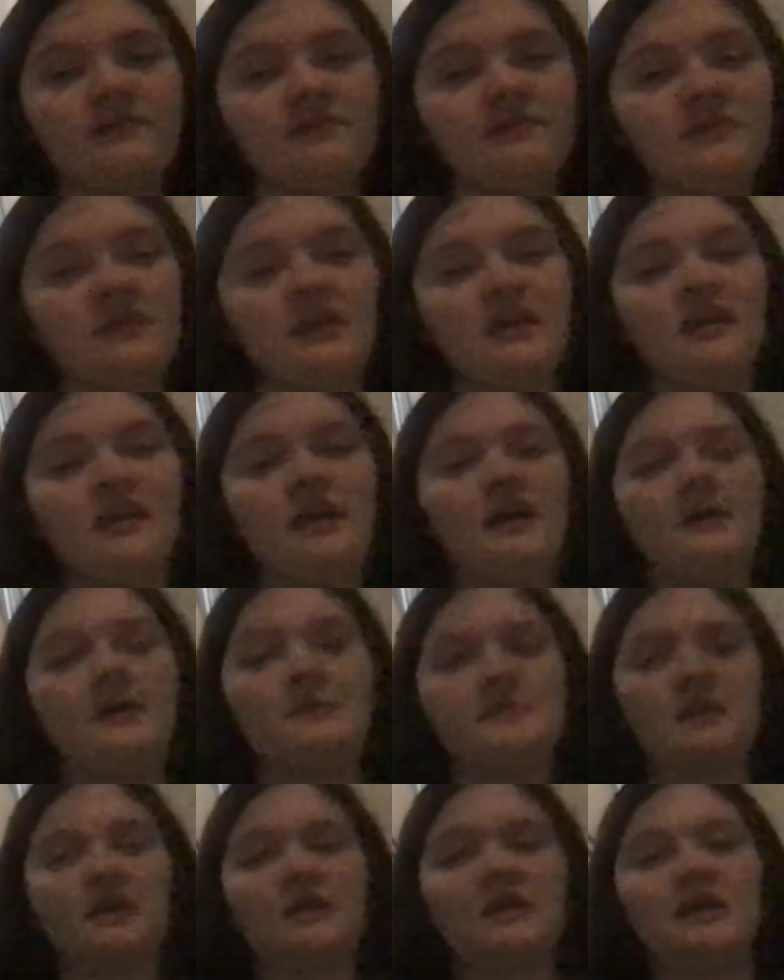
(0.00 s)
Get up,
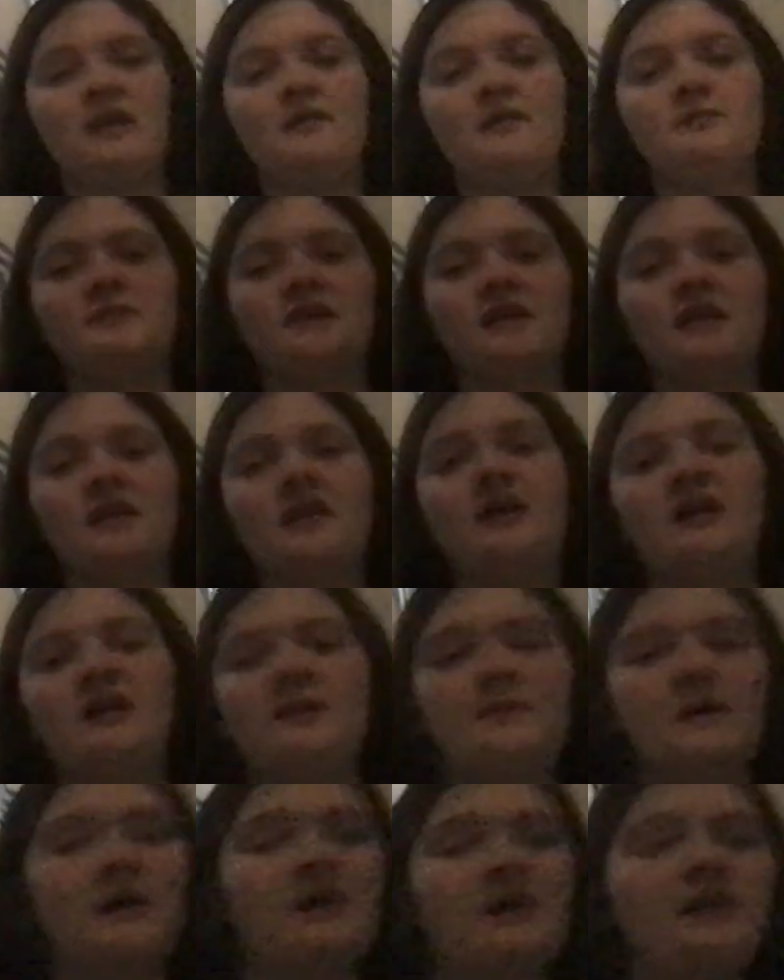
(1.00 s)
get up, get up.
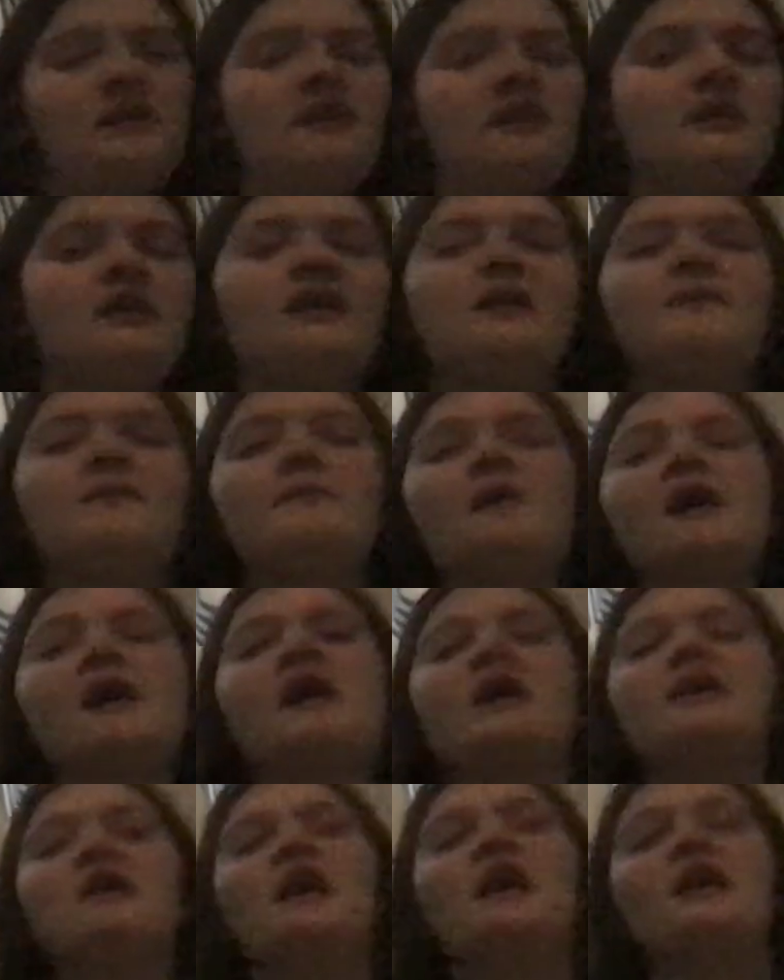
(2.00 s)
get up out
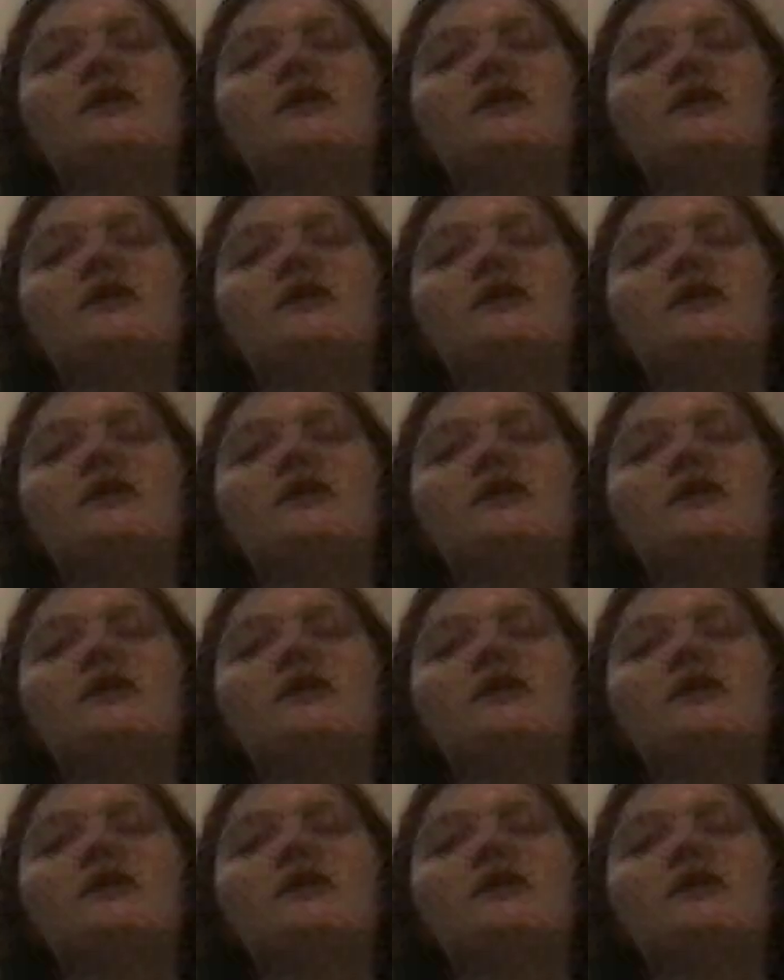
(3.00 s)
of that